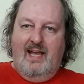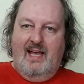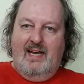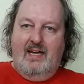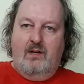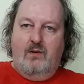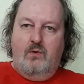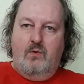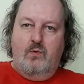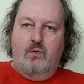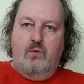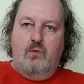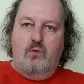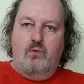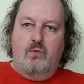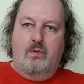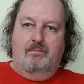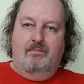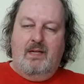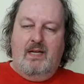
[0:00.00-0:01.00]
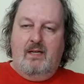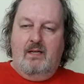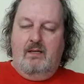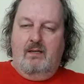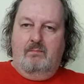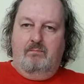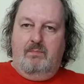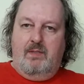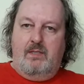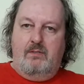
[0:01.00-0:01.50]
Hello,
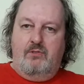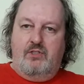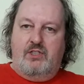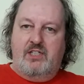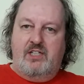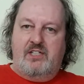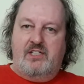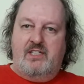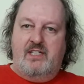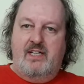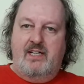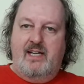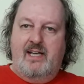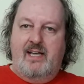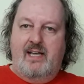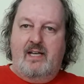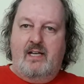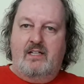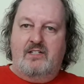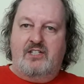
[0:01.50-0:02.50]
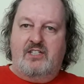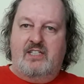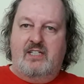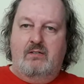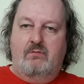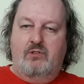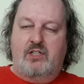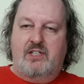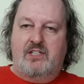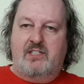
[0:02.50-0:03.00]
Blue Justin here,
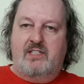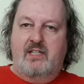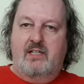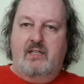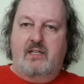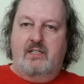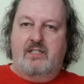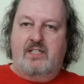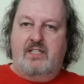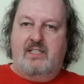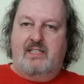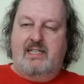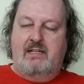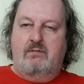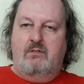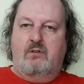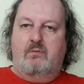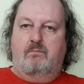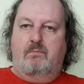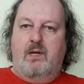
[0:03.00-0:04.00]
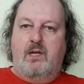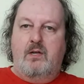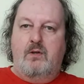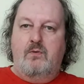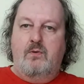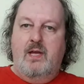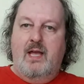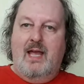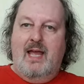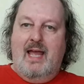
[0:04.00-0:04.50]
still Justin, still not
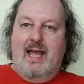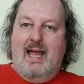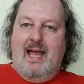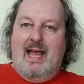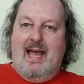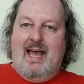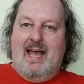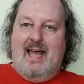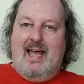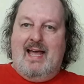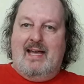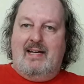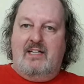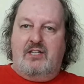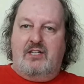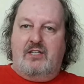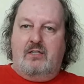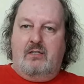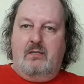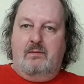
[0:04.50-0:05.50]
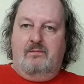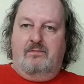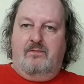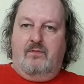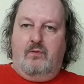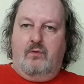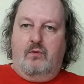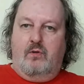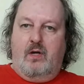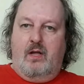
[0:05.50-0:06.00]
Blue, and it's time
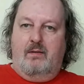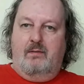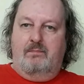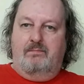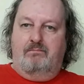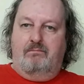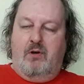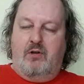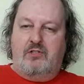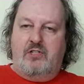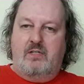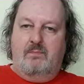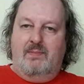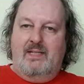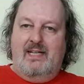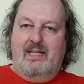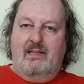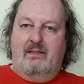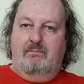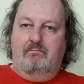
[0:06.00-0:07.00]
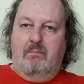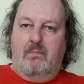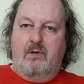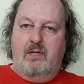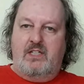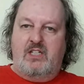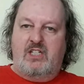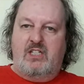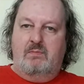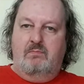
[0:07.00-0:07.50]
for possibly
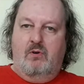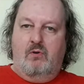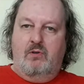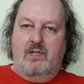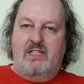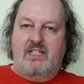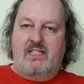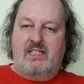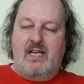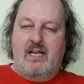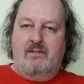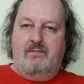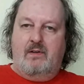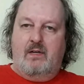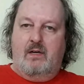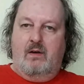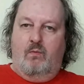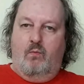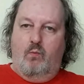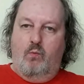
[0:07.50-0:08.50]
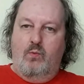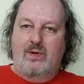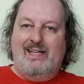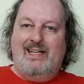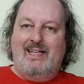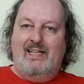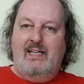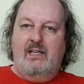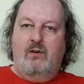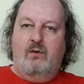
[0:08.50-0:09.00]
my smallest ever
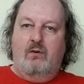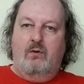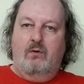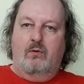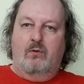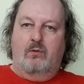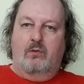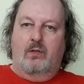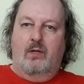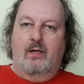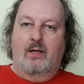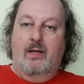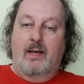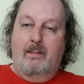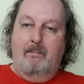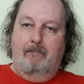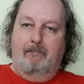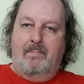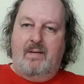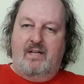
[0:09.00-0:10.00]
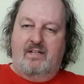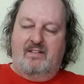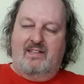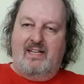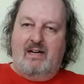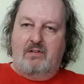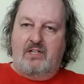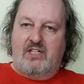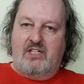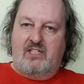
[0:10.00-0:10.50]
weekly haul, but
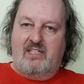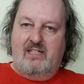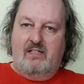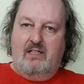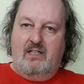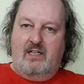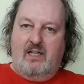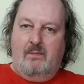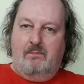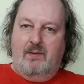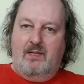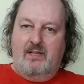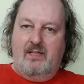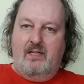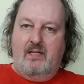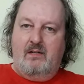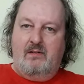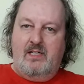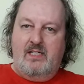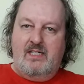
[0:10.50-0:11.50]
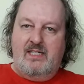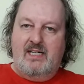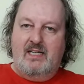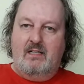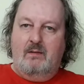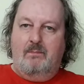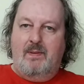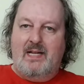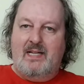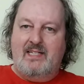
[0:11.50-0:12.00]
there are still a couple of nice
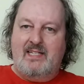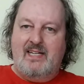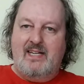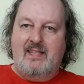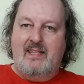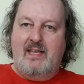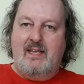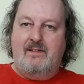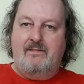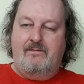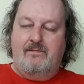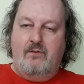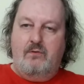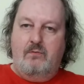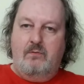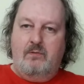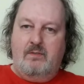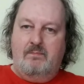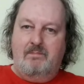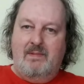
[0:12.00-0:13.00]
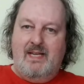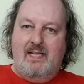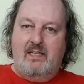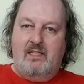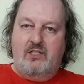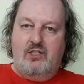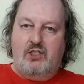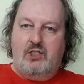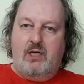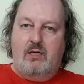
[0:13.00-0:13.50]
little bits in there for me
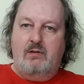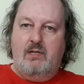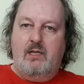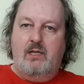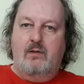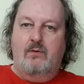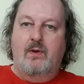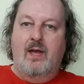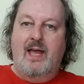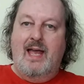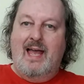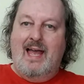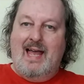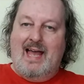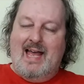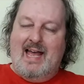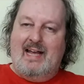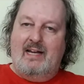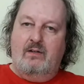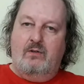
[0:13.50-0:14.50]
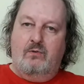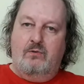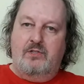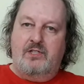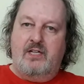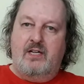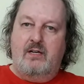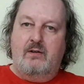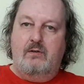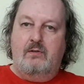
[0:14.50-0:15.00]
to show you, and
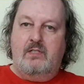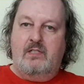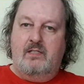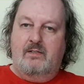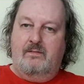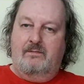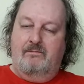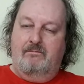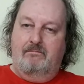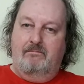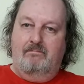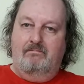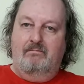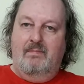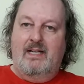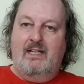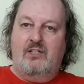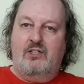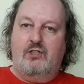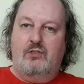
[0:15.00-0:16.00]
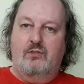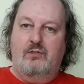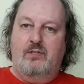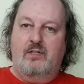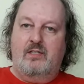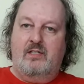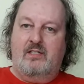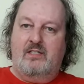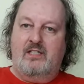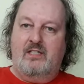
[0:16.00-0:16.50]
also to make sure
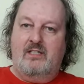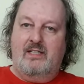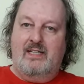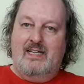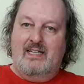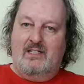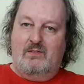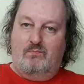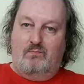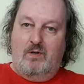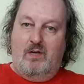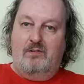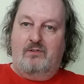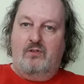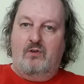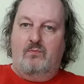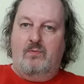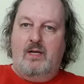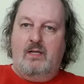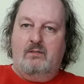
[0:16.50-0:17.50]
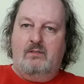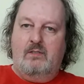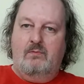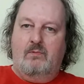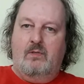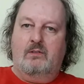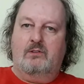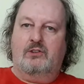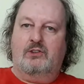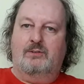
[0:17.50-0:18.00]
that it's worth your while to
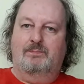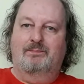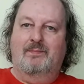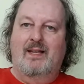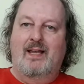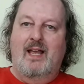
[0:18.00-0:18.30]
watch.